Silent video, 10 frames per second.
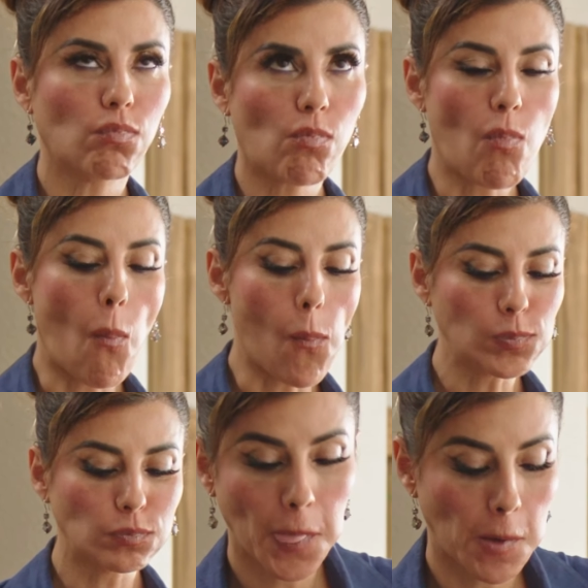I'm
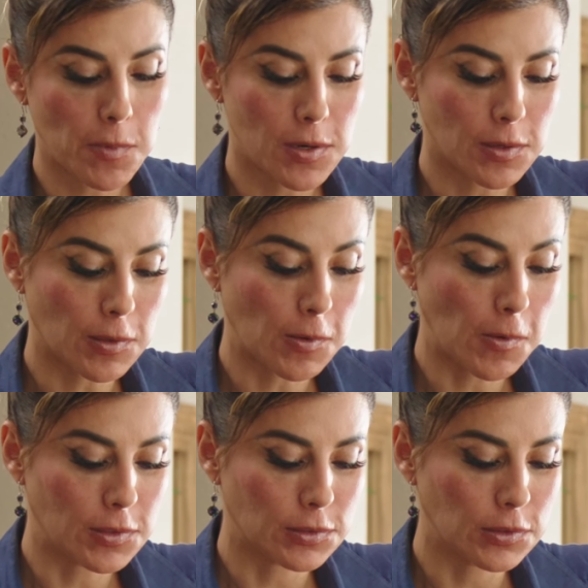gonna eat a taco
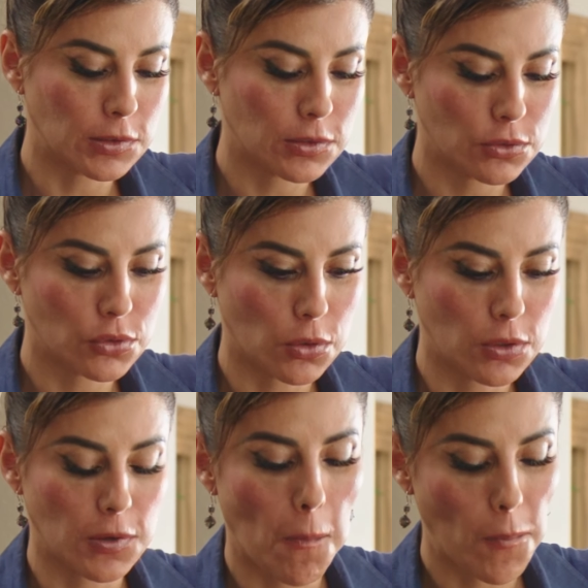because this is so
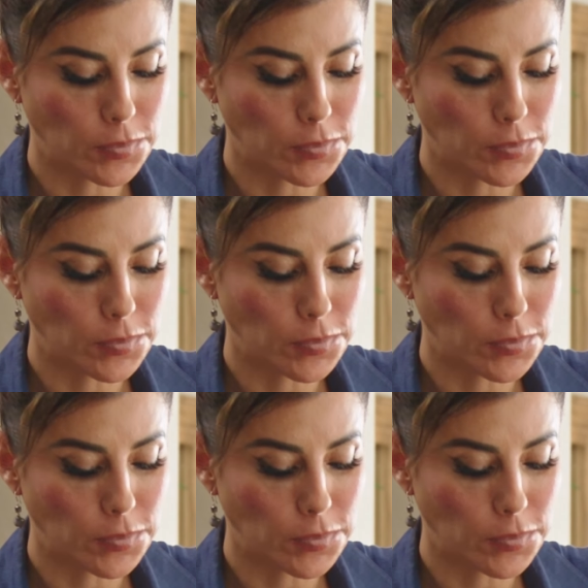good.